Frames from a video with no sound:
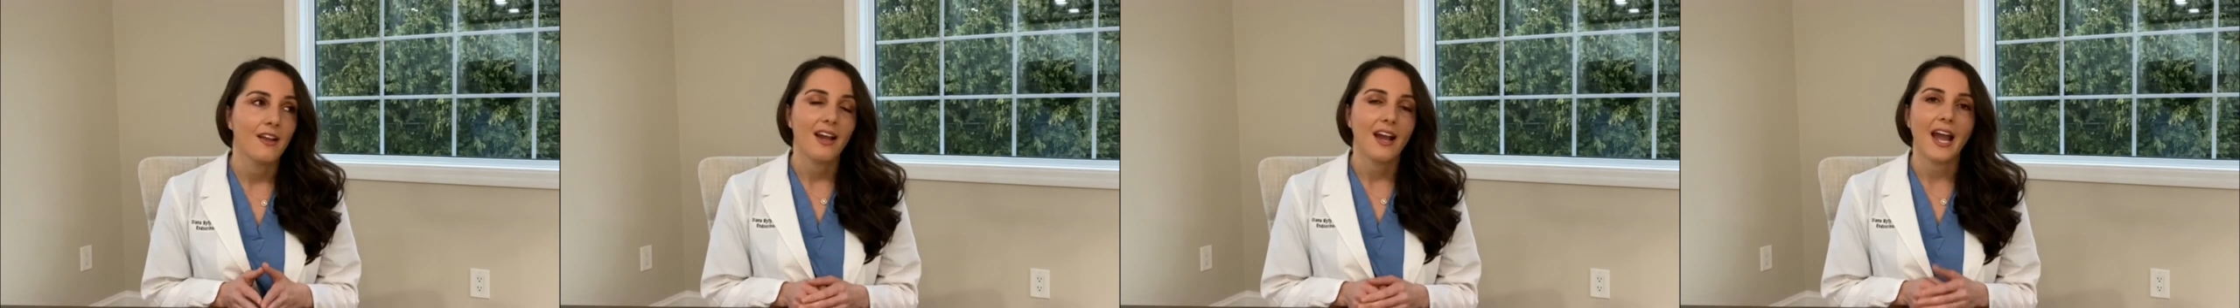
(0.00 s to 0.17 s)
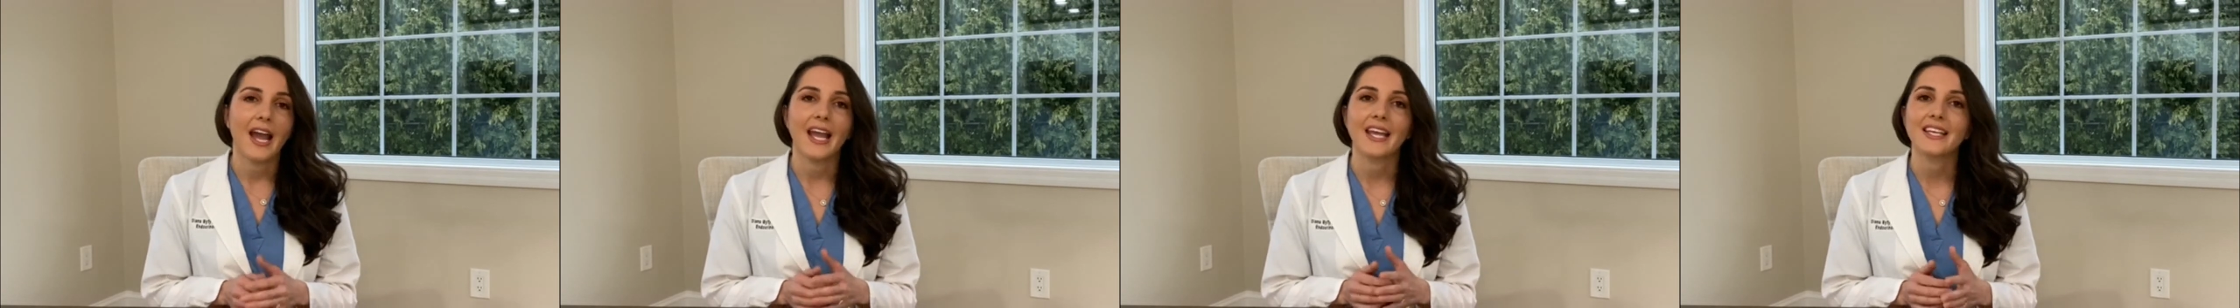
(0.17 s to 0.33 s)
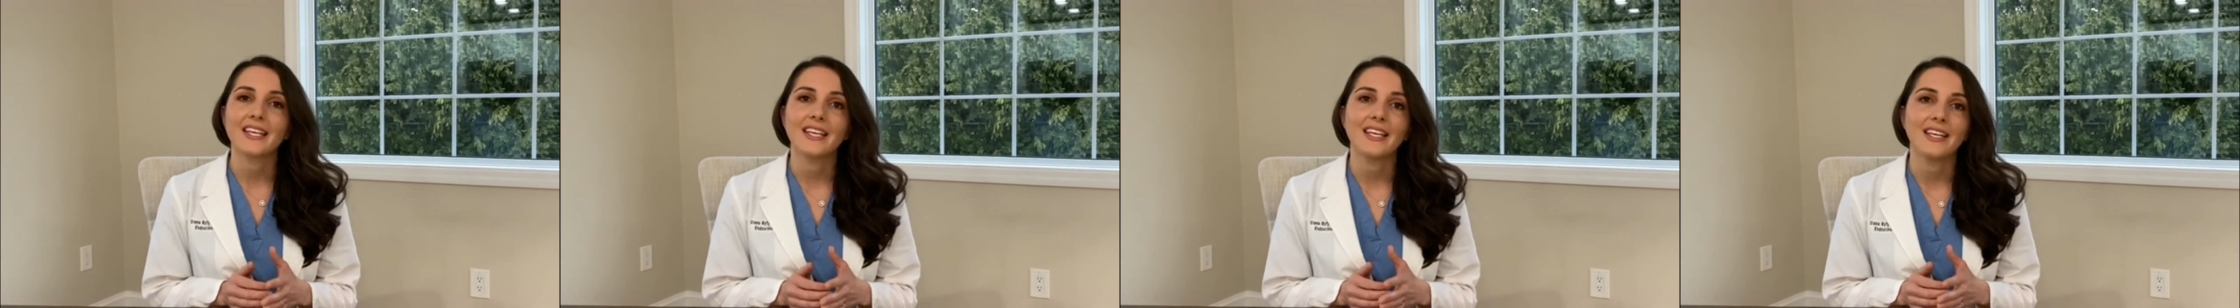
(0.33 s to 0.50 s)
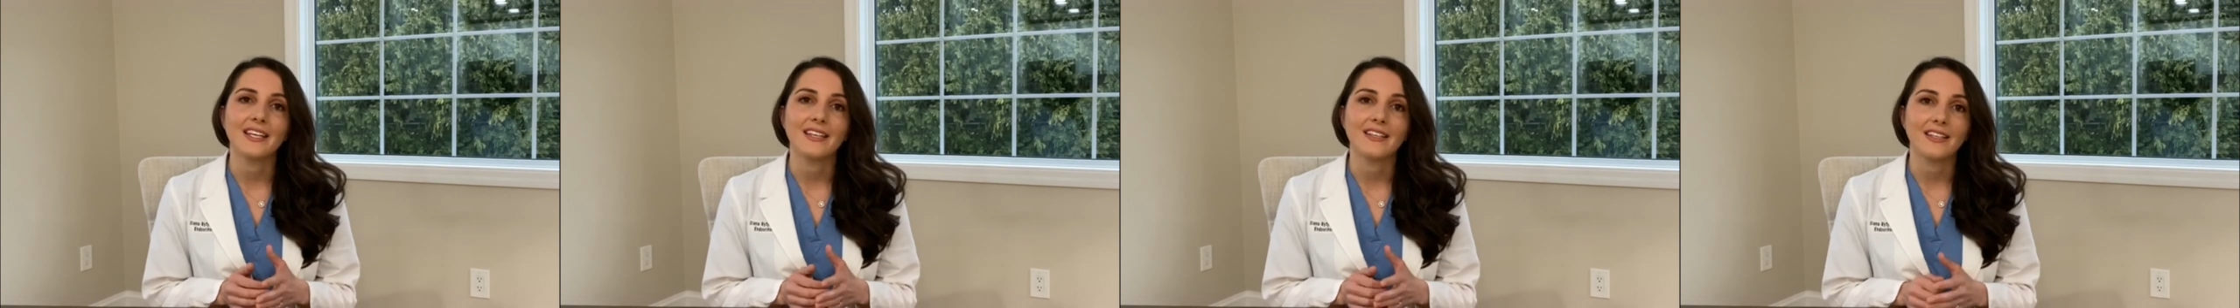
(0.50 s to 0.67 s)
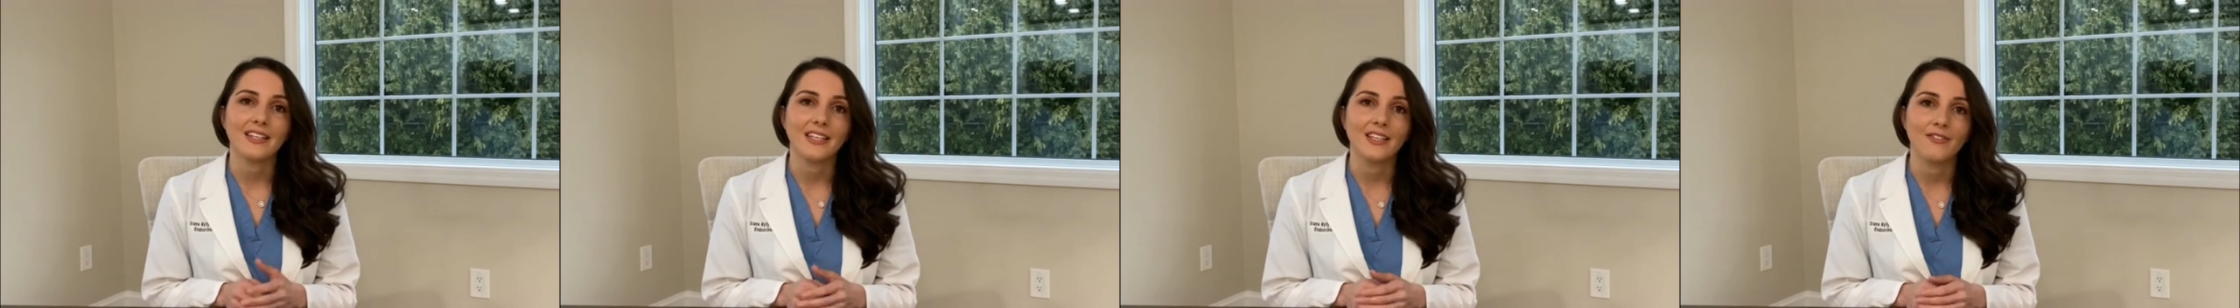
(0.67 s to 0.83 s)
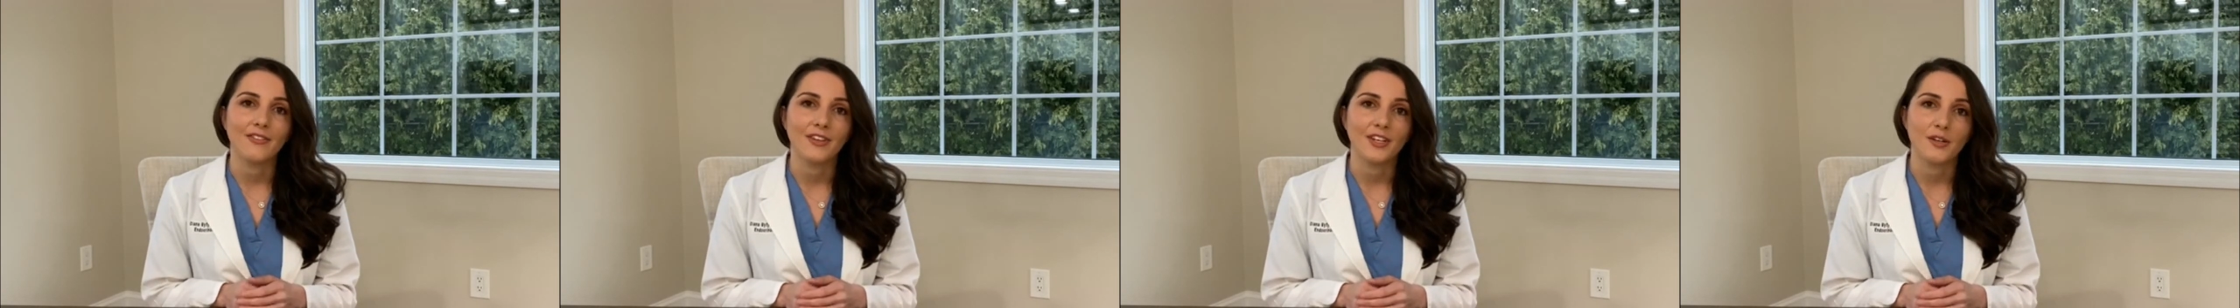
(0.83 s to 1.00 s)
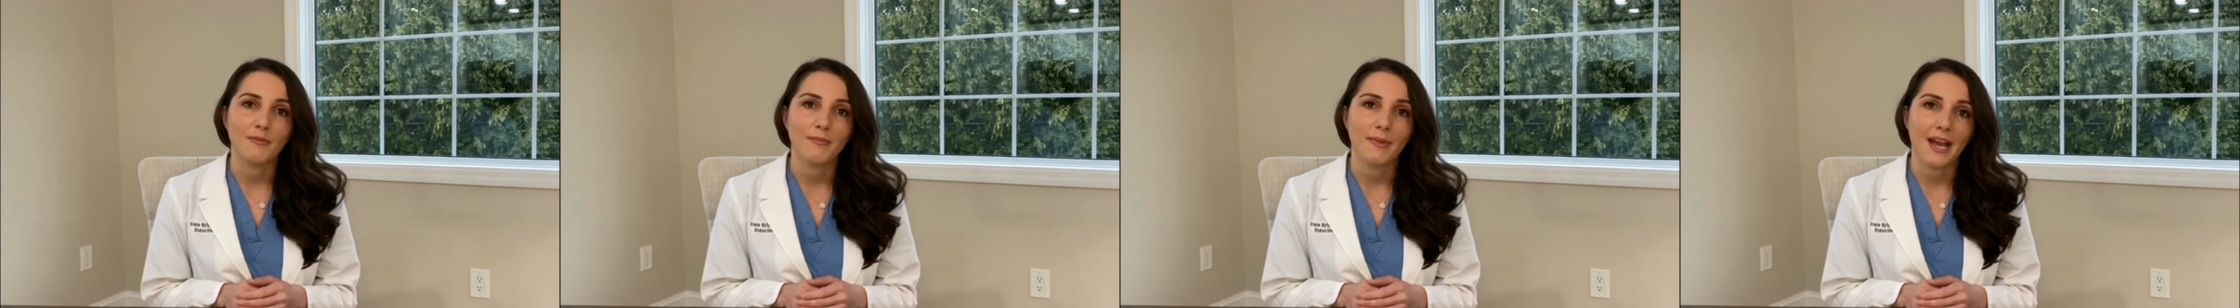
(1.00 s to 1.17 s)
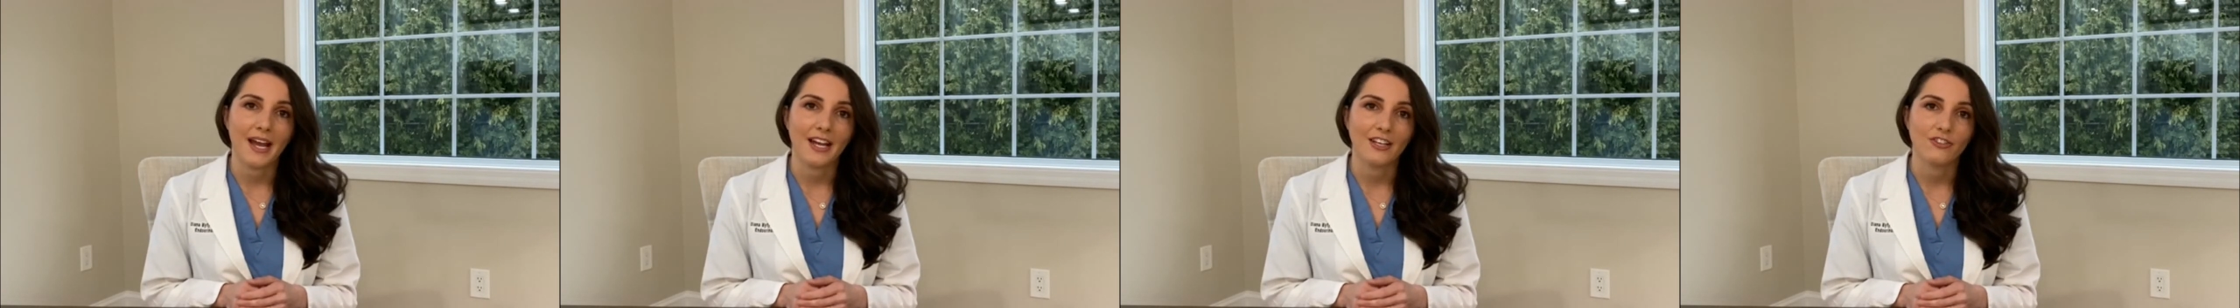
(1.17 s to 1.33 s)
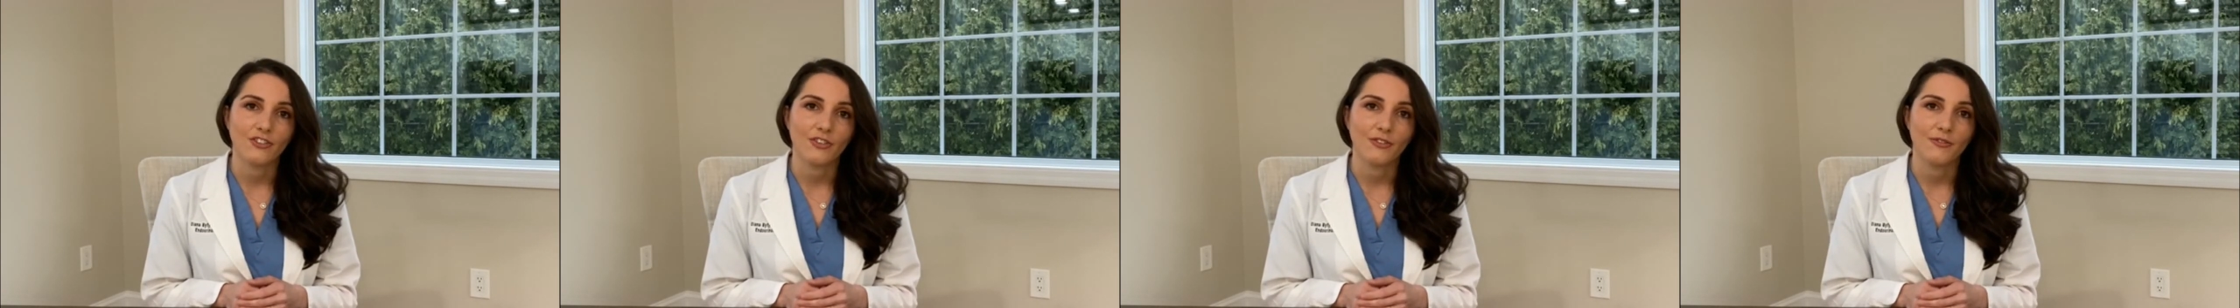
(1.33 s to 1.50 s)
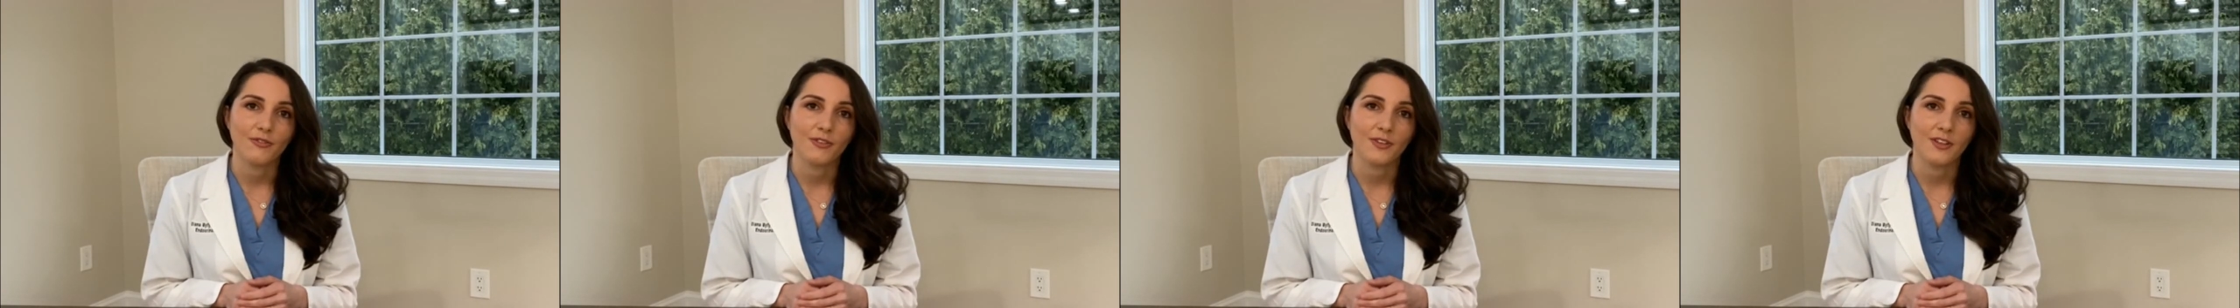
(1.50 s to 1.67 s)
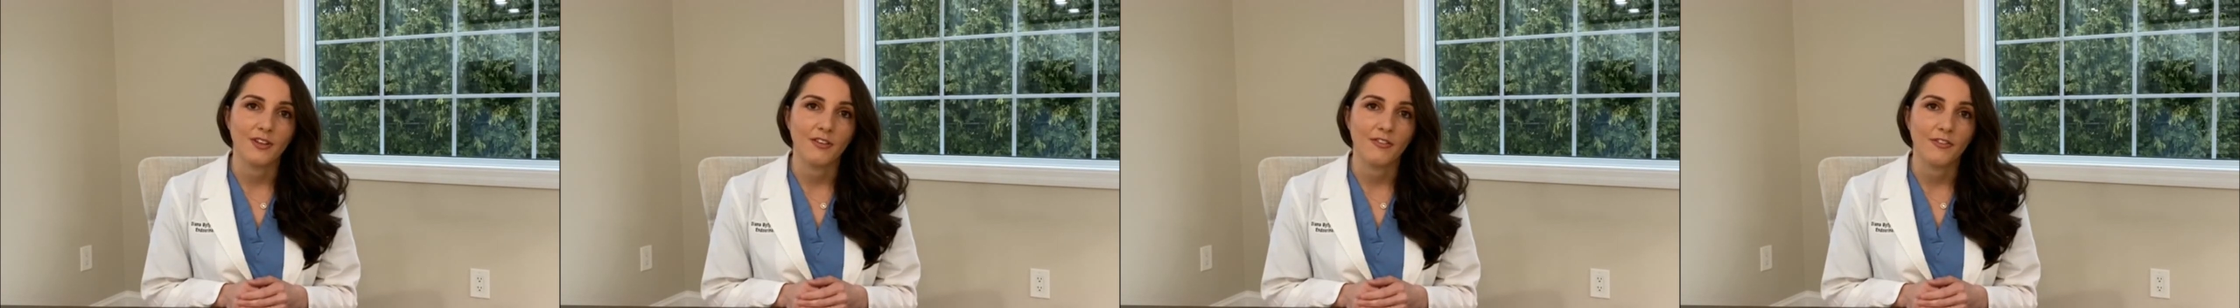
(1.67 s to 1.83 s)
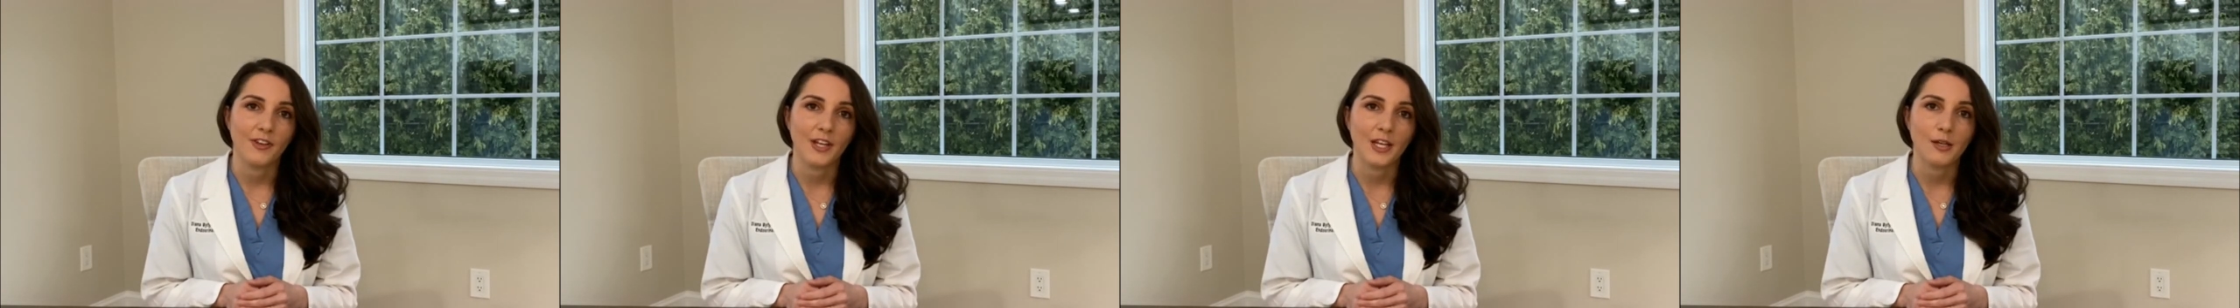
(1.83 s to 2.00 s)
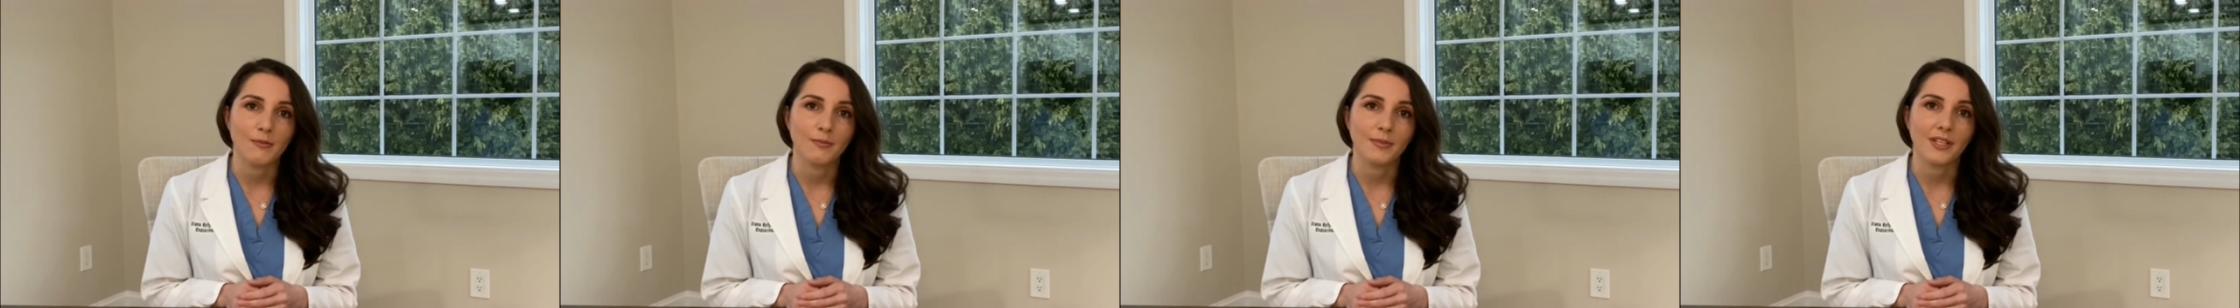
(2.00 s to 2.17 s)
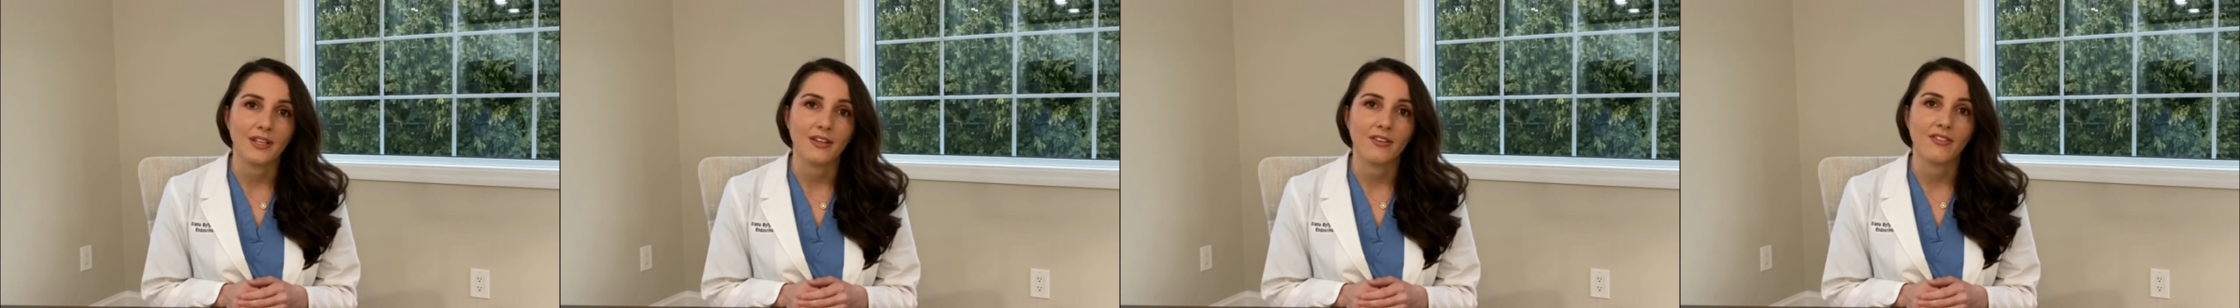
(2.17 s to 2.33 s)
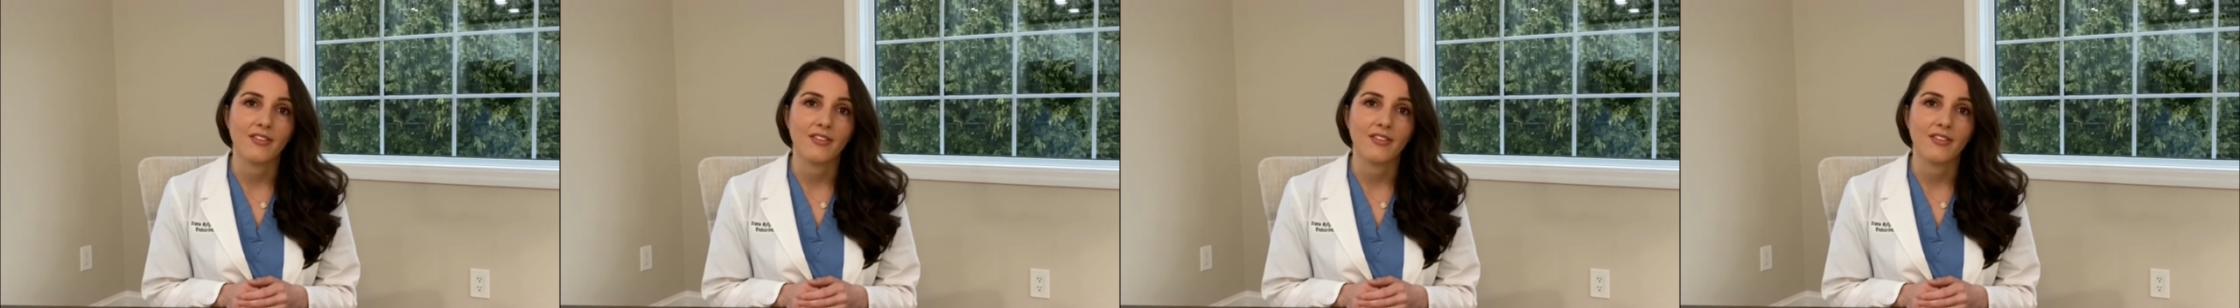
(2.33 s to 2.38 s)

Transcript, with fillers: I can't even imagine for the families